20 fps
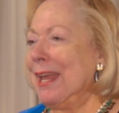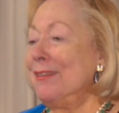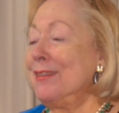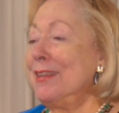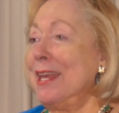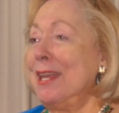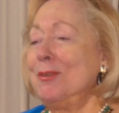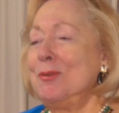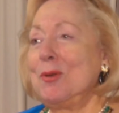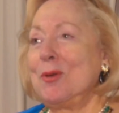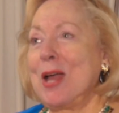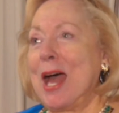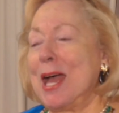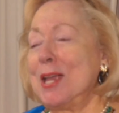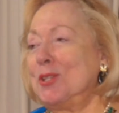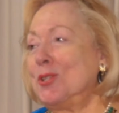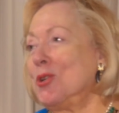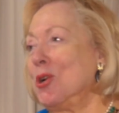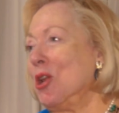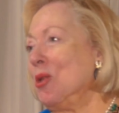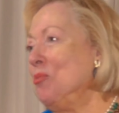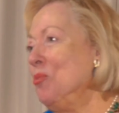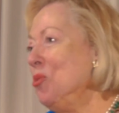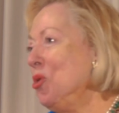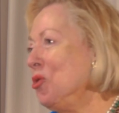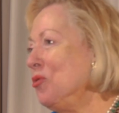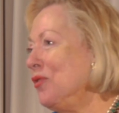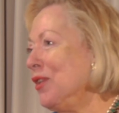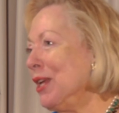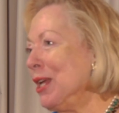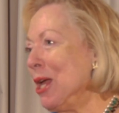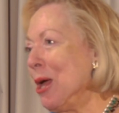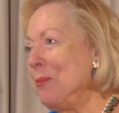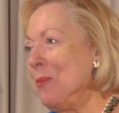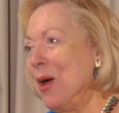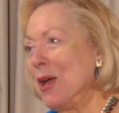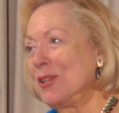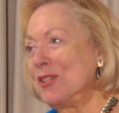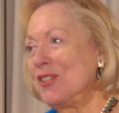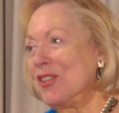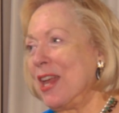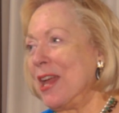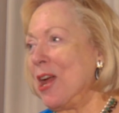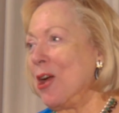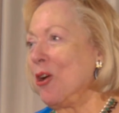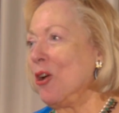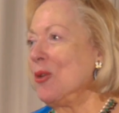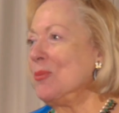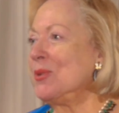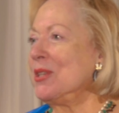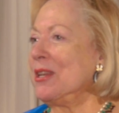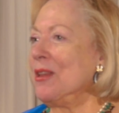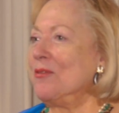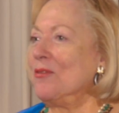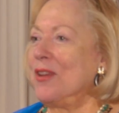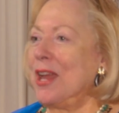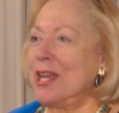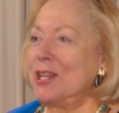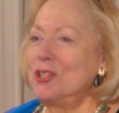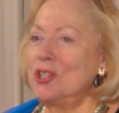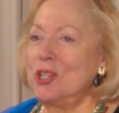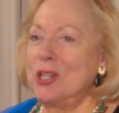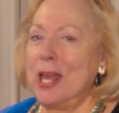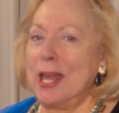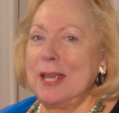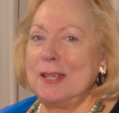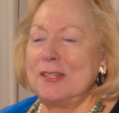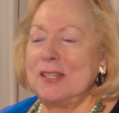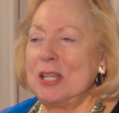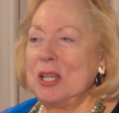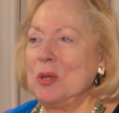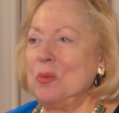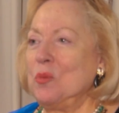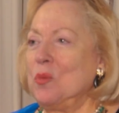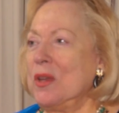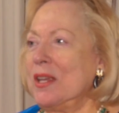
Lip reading: And then I started moving amongst the Arabs and evangelizing,